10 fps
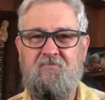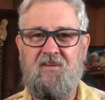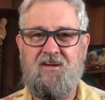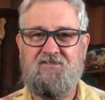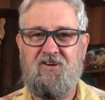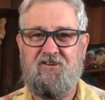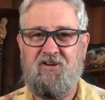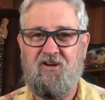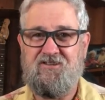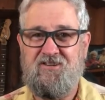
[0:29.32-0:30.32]
it's got
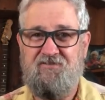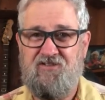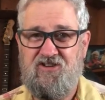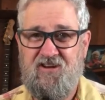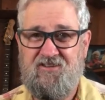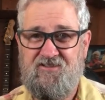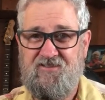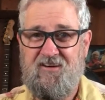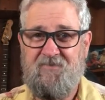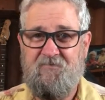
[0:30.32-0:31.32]
lots of different changes
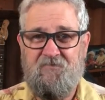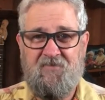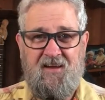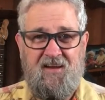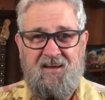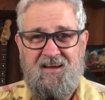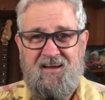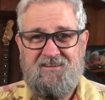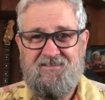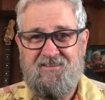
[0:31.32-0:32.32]
in it.
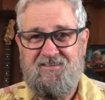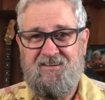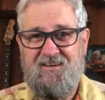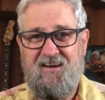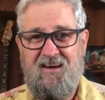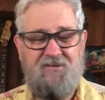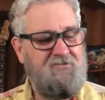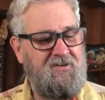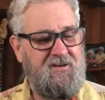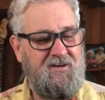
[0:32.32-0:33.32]
So F
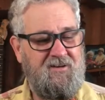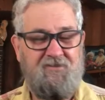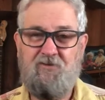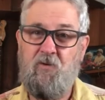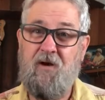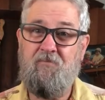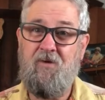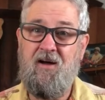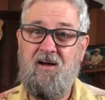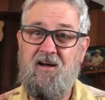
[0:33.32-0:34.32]
for 1
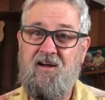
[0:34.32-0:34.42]
bar,